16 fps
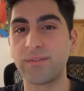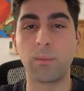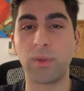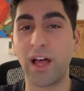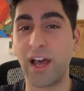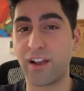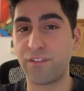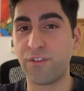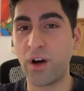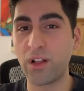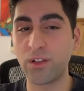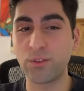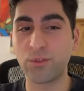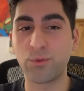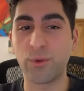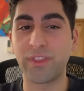Black
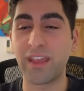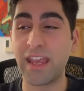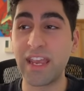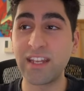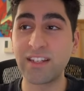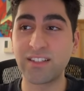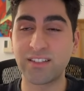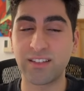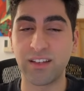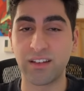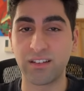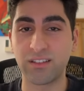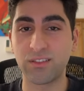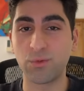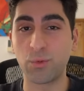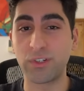follows with
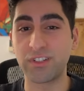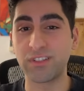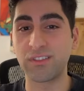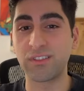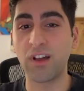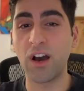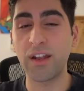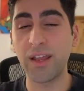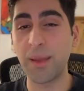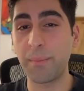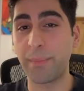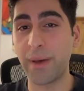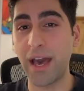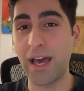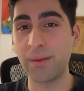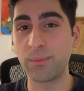h6, which is not a
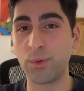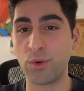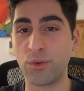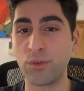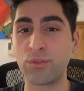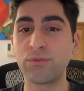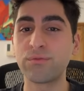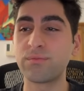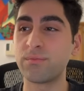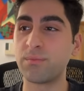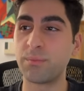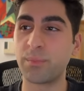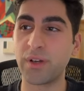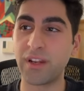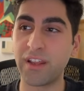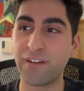bad move,
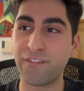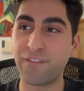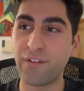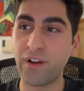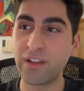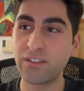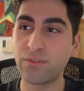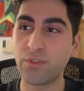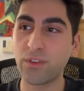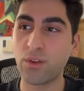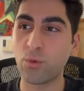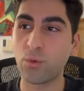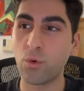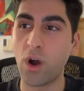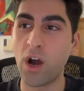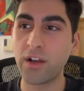but it fights for the
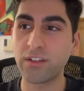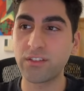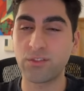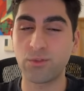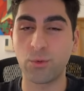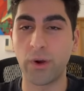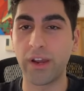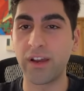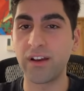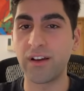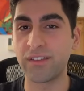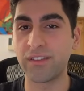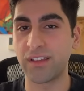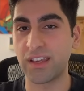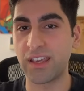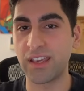wrong square
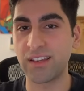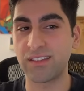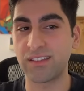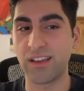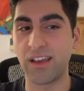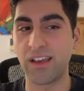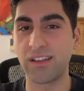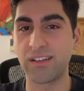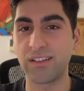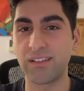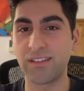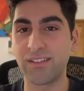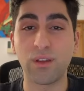on the king side.